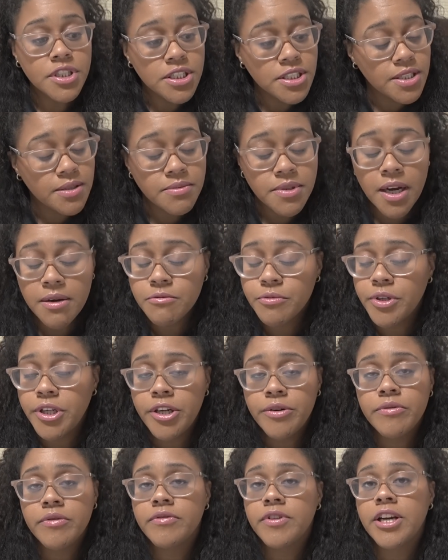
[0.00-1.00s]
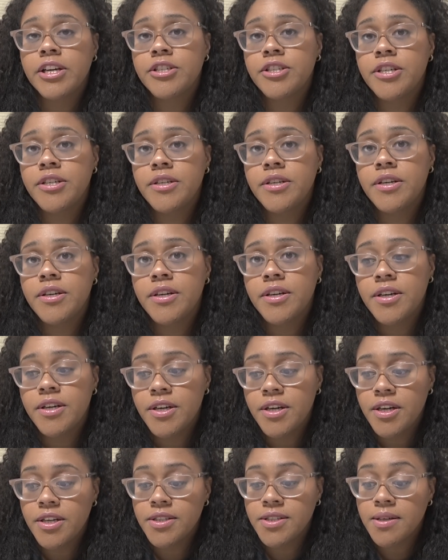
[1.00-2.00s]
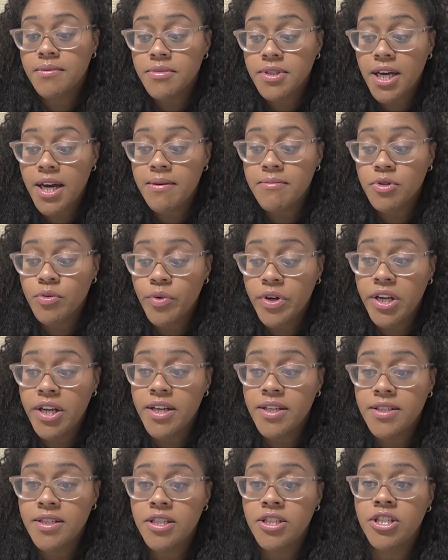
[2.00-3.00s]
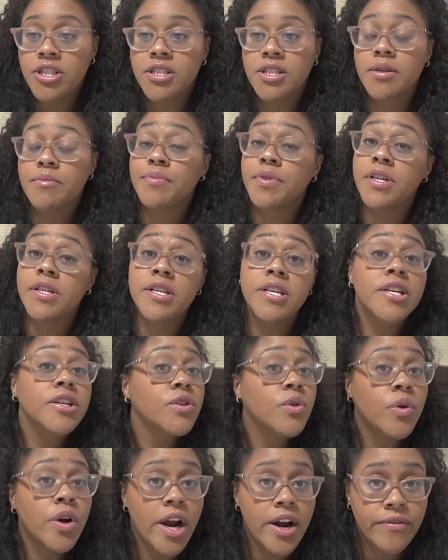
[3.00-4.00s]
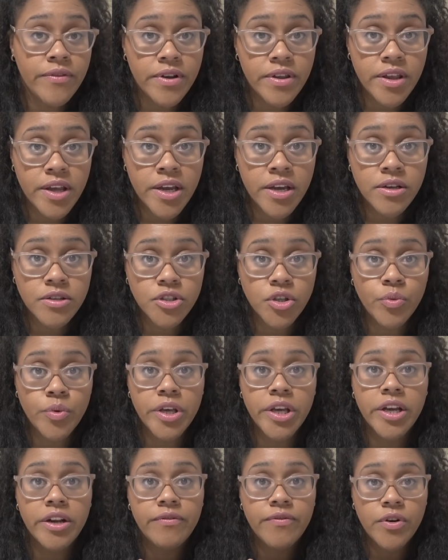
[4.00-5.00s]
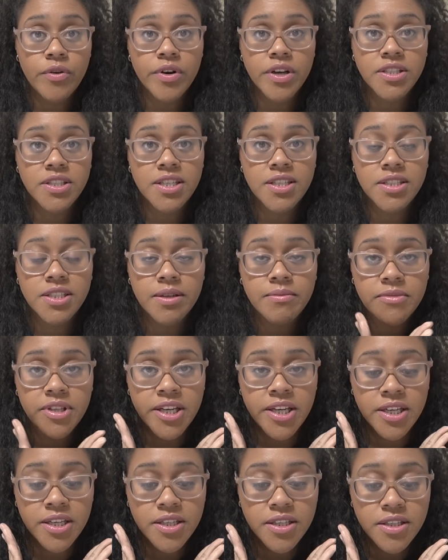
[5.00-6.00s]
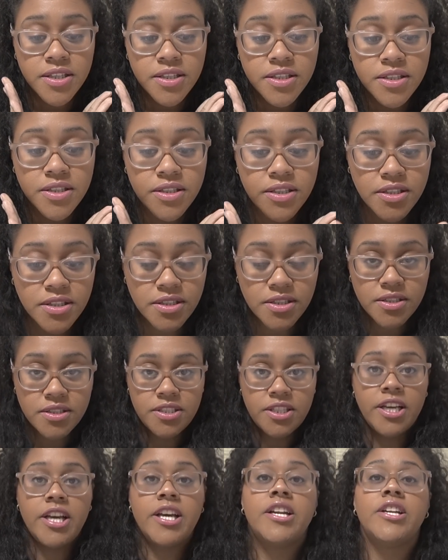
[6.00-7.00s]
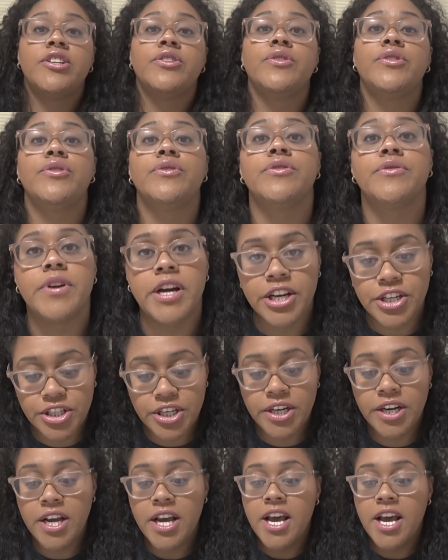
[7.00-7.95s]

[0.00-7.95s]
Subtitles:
Sometimes we need reflection. Sometimes we need to just completely ignore everything so we can focus on something to get into a new direction.